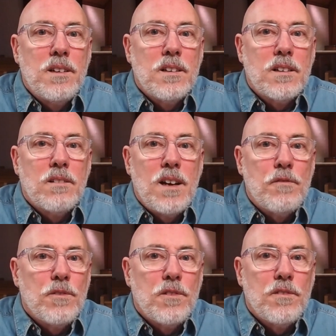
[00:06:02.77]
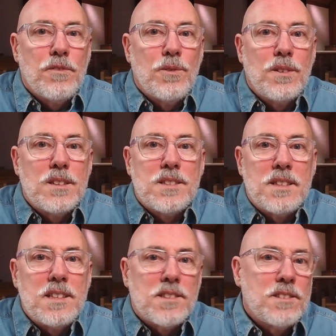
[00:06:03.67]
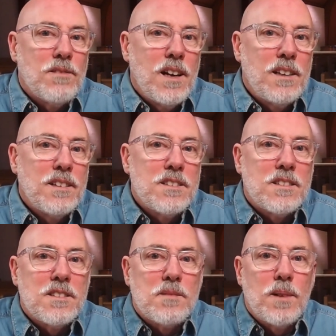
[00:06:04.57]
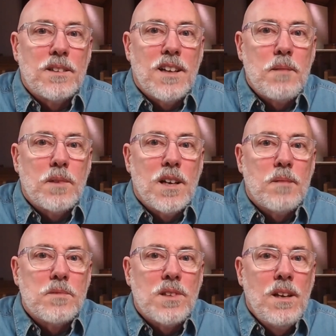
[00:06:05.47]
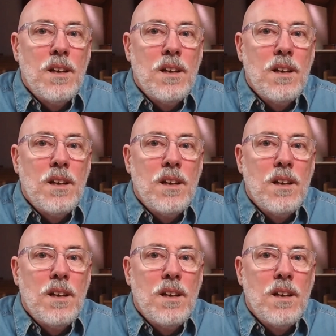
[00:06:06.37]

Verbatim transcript: are grateful for this season, right? As the springtime comes.